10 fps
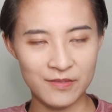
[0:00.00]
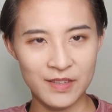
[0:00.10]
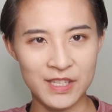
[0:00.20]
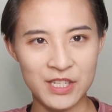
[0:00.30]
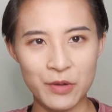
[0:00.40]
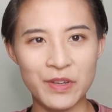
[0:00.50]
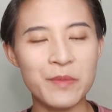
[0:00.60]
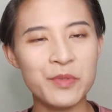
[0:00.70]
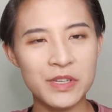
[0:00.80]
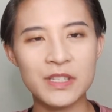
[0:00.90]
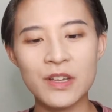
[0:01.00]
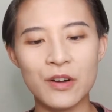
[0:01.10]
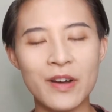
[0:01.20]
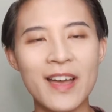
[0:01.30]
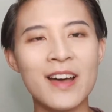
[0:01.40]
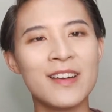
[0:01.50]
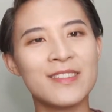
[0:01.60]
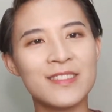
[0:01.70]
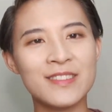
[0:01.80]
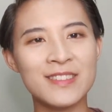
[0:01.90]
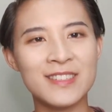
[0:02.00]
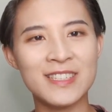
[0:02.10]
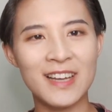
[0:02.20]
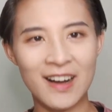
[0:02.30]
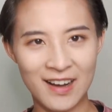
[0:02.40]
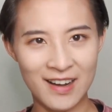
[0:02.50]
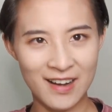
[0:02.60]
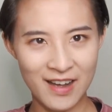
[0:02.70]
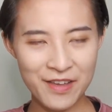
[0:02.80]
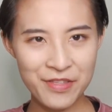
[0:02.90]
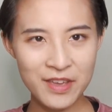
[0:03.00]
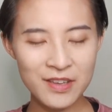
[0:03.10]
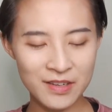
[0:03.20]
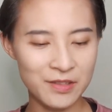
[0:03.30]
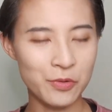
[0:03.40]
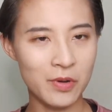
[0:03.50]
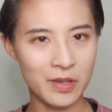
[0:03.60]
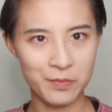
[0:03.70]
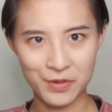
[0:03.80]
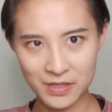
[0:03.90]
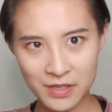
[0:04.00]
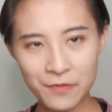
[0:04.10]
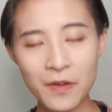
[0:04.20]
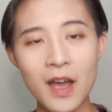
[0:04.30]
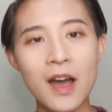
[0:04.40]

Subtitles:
its token pre-sale, and I think it is quite impressive.